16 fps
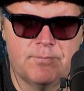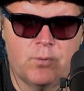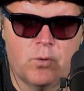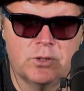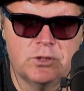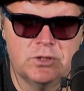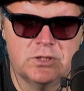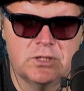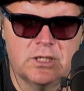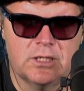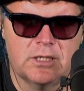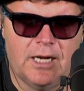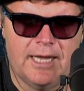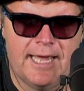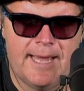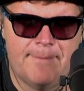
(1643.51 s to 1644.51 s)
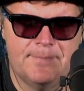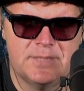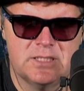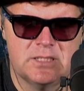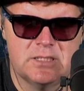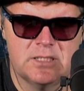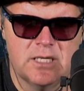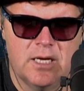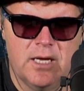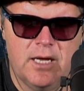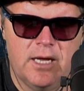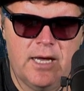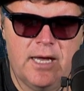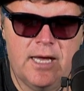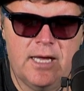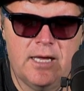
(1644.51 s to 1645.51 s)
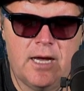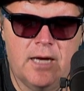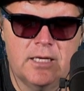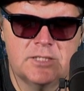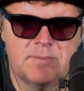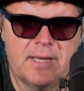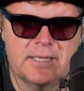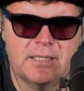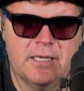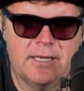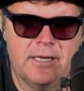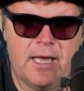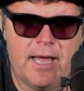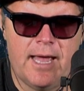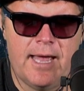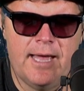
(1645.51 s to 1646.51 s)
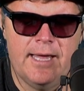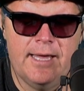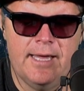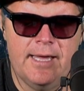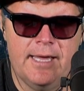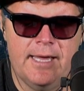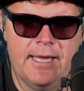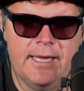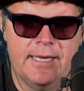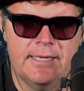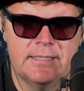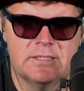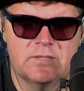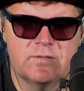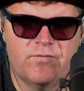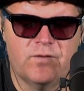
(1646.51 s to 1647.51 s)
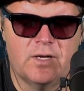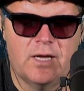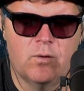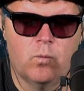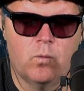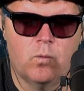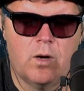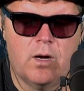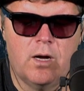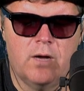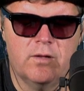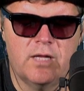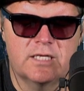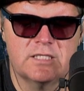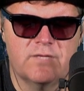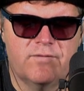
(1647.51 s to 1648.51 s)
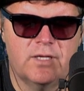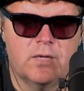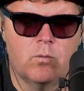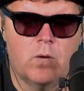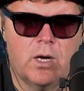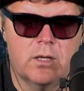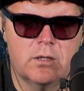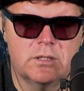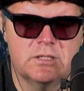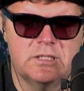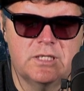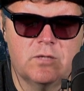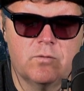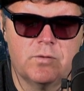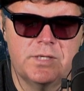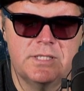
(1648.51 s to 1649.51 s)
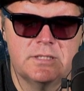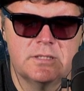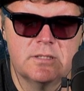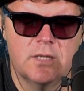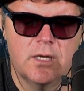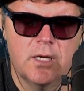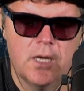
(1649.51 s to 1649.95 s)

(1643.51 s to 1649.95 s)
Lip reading: Porches could collapse unexpectedly as flood waters decrease.